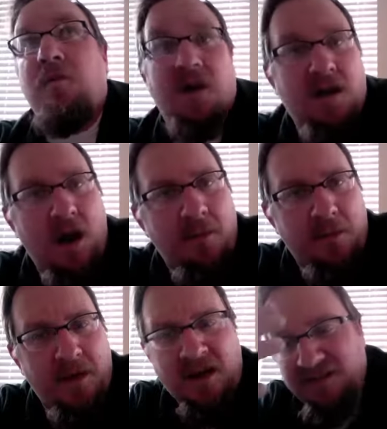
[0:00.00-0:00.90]
what a
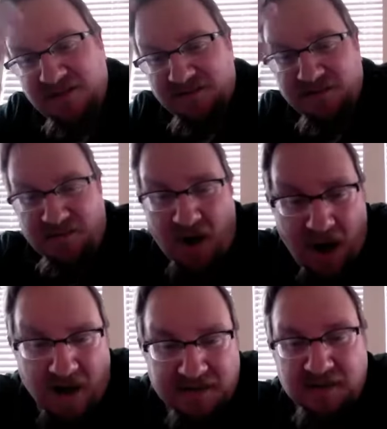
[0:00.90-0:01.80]
compromise, you know, sort of
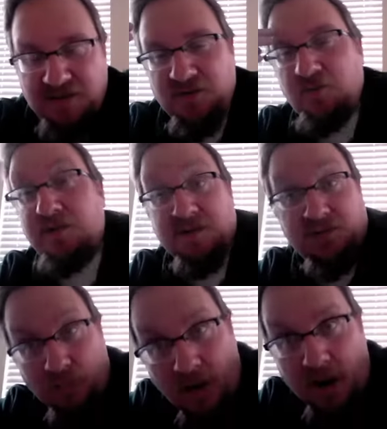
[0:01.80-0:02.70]
ought to do, which is
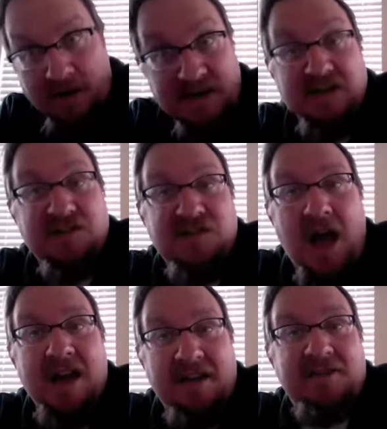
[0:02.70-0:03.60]
one, each
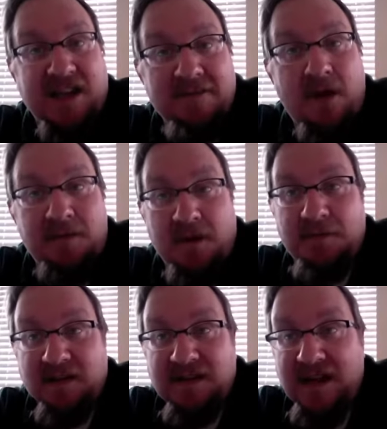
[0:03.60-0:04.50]
side have to give up
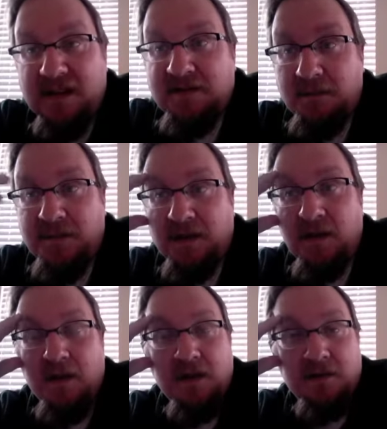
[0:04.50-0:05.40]
something to get something
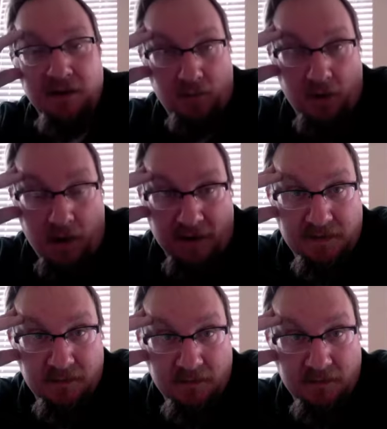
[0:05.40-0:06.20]
they want.